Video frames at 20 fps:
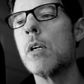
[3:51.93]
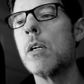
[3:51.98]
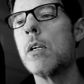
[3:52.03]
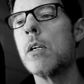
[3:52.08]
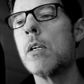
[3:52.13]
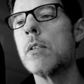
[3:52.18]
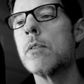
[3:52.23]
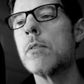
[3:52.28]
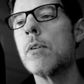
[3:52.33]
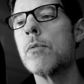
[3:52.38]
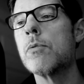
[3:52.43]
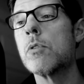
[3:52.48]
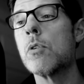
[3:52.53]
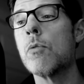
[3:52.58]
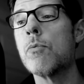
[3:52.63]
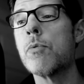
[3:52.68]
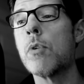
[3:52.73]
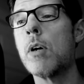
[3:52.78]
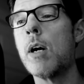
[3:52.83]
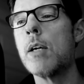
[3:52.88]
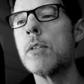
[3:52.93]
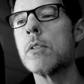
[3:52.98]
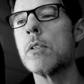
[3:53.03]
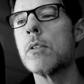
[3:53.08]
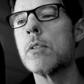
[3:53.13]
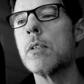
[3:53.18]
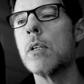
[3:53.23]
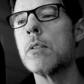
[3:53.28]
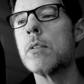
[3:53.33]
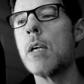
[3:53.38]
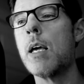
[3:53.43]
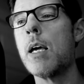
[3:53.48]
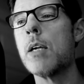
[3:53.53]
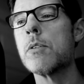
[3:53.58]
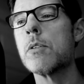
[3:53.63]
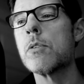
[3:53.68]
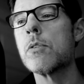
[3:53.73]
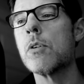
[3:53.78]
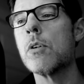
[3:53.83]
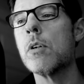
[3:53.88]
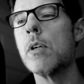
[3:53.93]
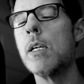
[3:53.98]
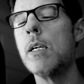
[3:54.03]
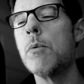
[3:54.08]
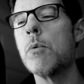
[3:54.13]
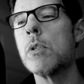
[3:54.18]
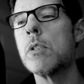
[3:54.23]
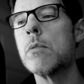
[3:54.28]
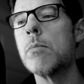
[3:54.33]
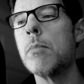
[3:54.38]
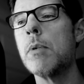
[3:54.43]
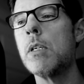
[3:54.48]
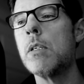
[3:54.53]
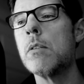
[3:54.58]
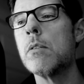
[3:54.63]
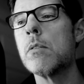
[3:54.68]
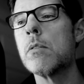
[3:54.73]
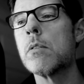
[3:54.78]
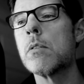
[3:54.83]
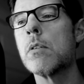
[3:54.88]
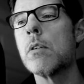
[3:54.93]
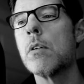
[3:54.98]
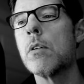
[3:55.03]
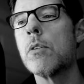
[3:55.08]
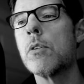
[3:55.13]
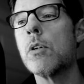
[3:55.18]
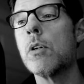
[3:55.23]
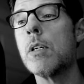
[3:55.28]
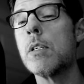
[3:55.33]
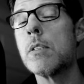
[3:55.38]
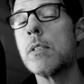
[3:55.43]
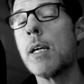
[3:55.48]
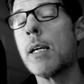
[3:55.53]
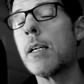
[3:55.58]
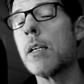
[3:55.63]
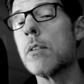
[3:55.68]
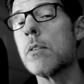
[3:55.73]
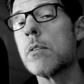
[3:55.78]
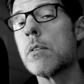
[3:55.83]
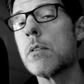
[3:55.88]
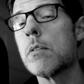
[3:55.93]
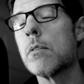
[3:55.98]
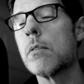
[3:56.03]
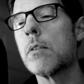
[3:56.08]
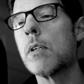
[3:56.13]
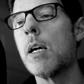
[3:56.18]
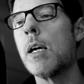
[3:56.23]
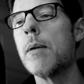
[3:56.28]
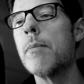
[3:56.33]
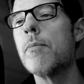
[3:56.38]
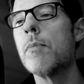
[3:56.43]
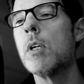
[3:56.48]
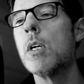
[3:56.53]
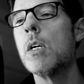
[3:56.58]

And so for us, it says S30, which means 30 seconds. Okay.